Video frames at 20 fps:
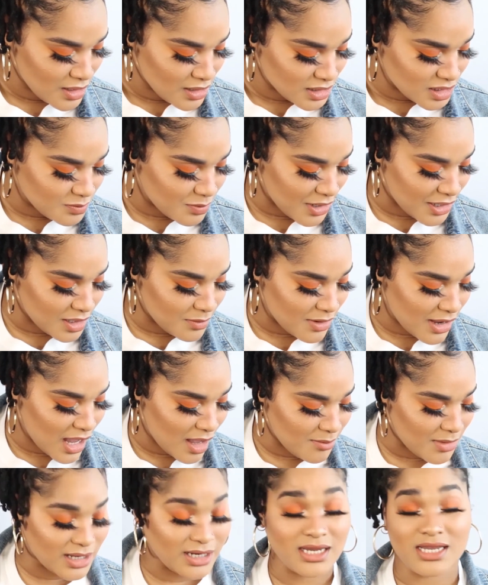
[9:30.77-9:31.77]
spraying it
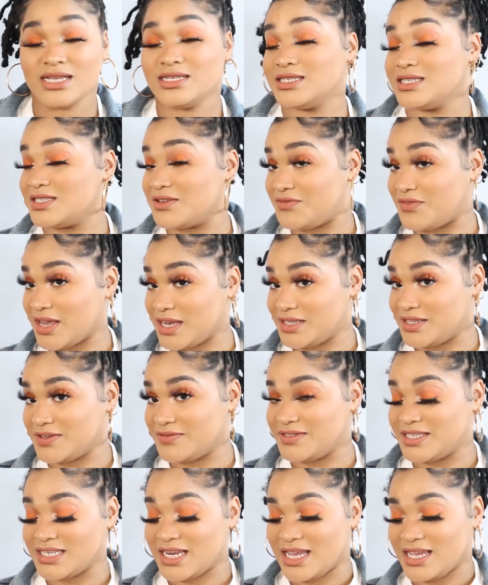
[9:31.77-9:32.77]
behind my knees is effective
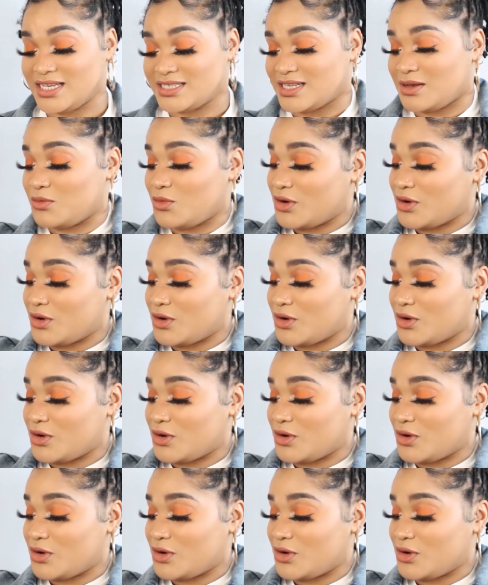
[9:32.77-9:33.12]
today because I'm